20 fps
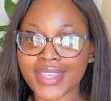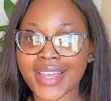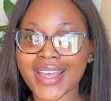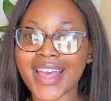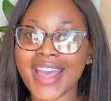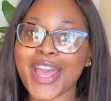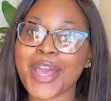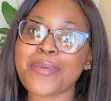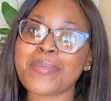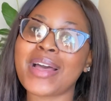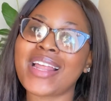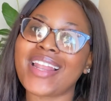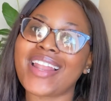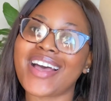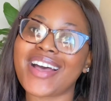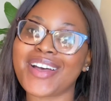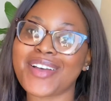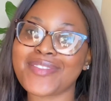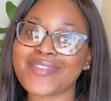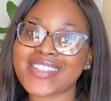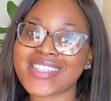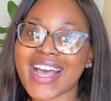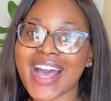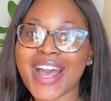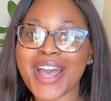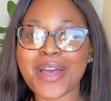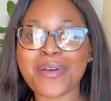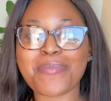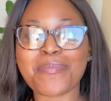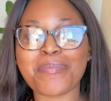Hey my loves, I
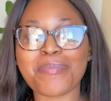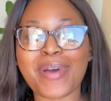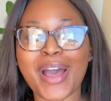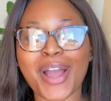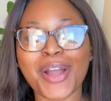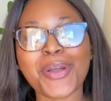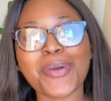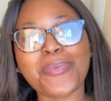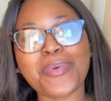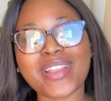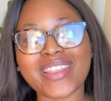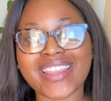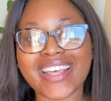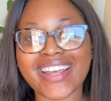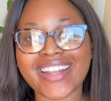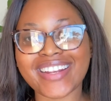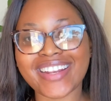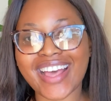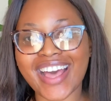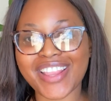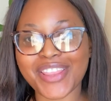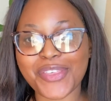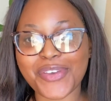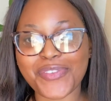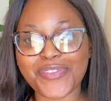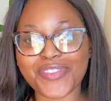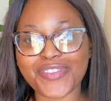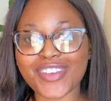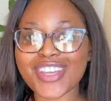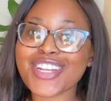am back with another
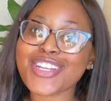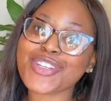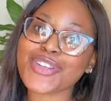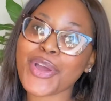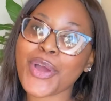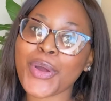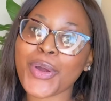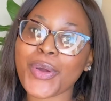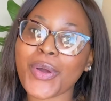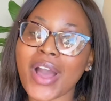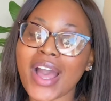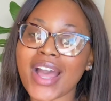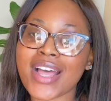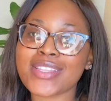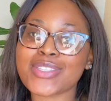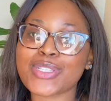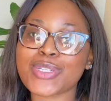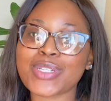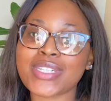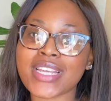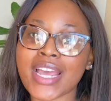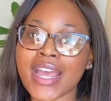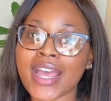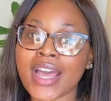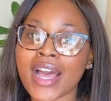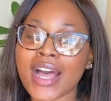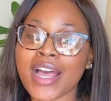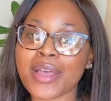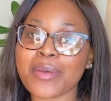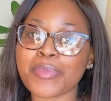video, and today
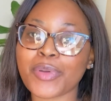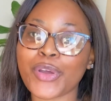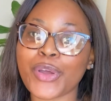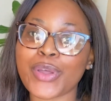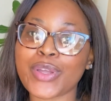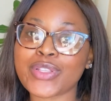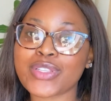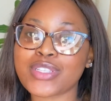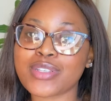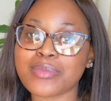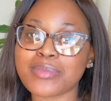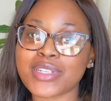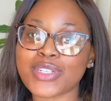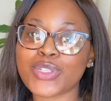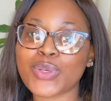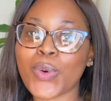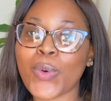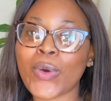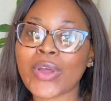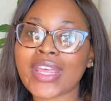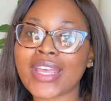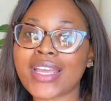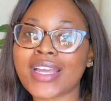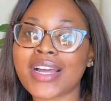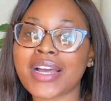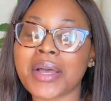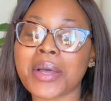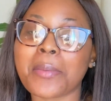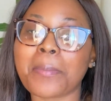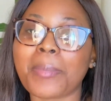I am going to be talking
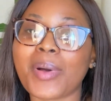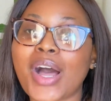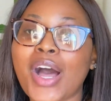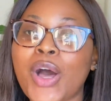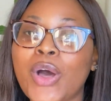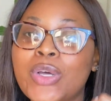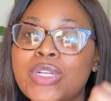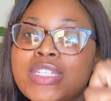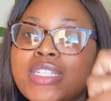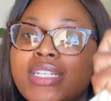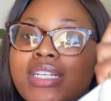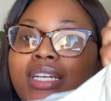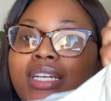about